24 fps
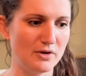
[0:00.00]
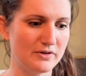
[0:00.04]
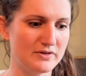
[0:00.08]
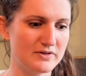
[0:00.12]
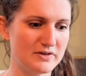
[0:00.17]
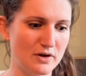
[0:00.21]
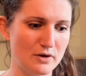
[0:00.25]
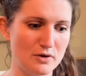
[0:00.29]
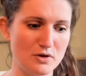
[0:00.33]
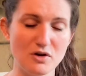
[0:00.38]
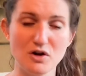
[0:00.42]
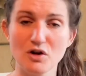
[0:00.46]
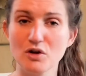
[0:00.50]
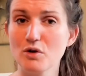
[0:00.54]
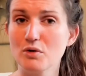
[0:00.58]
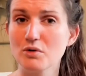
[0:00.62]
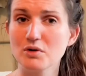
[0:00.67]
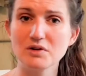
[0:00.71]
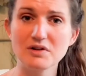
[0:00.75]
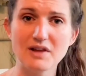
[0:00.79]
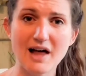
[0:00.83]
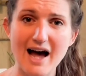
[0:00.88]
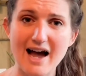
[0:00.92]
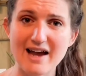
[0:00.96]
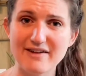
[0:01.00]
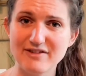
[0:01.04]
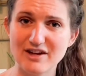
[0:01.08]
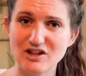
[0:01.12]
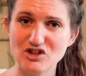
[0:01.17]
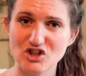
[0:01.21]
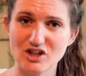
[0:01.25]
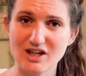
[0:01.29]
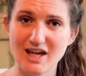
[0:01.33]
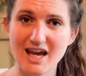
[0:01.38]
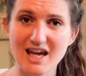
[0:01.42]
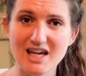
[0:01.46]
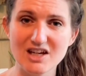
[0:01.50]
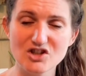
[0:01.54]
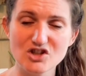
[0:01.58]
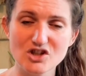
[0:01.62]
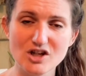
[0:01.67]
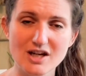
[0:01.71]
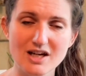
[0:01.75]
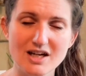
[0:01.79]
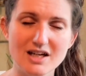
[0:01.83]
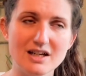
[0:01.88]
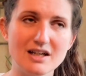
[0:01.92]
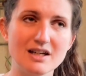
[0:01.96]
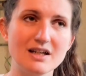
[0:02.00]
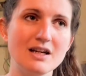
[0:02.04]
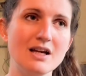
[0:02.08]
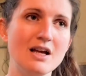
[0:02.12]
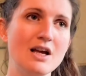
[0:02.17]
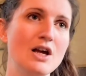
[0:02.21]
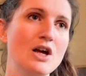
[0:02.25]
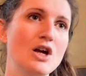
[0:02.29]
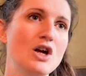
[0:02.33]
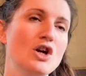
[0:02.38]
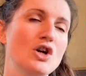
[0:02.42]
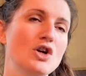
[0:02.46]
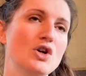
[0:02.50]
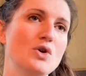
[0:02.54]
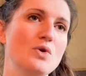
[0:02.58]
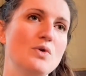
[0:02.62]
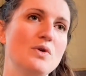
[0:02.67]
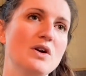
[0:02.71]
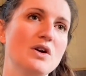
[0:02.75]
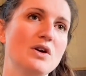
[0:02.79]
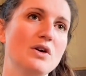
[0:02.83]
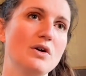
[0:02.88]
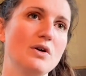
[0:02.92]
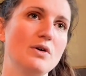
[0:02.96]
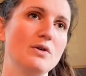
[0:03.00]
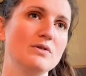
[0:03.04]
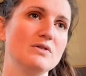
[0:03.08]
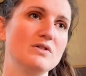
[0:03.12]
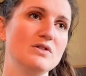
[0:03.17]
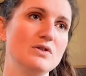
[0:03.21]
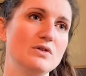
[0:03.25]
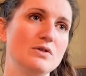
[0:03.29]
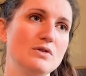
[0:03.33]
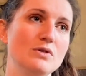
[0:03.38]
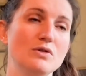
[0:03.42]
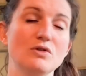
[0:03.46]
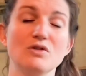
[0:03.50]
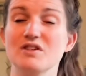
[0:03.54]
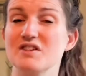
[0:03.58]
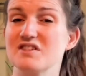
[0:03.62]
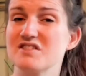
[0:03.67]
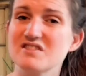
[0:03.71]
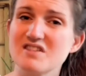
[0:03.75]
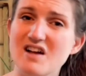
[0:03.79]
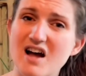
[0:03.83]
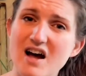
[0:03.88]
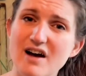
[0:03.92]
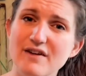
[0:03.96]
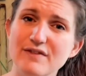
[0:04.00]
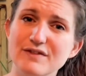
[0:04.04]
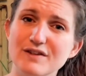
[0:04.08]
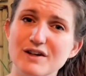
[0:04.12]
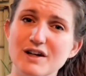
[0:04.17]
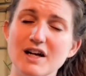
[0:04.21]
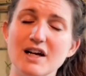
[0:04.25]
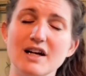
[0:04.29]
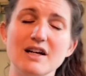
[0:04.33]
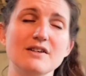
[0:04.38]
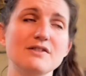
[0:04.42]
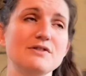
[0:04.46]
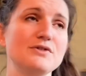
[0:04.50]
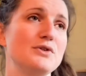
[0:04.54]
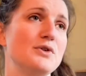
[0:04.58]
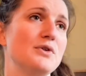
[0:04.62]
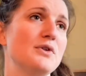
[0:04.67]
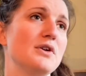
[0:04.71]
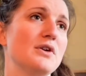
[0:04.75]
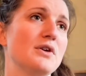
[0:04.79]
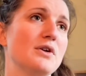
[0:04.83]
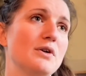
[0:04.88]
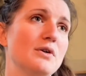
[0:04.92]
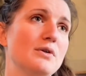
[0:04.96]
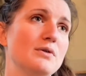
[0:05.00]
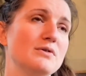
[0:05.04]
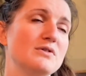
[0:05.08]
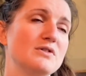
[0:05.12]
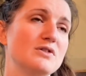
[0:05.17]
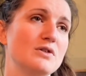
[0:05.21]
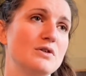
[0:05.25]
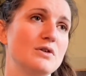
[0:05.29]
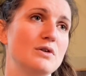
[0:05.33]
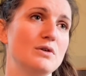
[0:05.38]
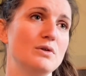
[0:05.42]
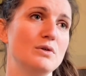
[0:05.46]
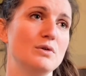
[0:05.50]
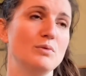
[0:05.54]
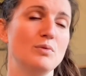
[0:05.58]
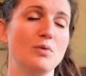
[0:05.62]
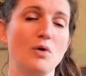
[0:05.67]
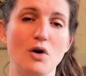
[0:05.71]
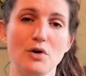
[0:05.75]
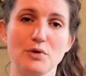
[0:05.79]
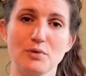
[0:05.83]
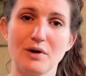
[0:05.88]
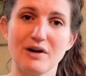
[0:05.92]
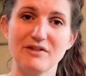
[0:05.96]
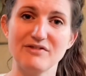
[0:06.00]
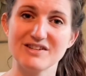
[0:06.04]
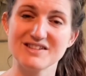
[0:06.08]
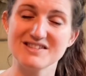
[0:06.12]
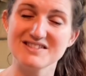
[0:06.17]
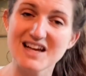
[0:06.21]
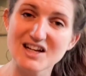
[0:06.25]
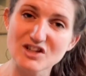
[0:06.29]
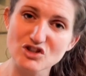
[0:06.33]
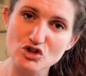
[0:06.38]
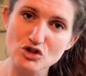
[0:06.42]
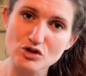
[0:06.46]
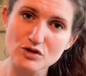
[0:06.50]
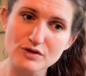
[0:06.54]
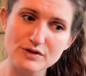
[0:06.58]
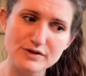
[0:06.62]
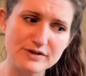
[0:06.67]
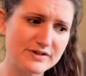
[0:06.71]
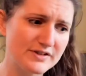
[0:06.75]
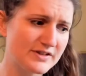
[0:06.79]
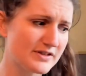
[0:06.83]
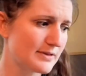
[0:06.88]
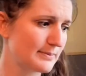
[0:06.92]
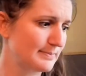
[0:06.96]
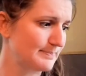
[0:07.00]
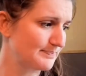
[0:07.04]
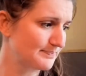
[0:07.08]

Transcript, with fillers: So you can go to live education, you can go to Christopherus, you can go to Waldorf Essentials.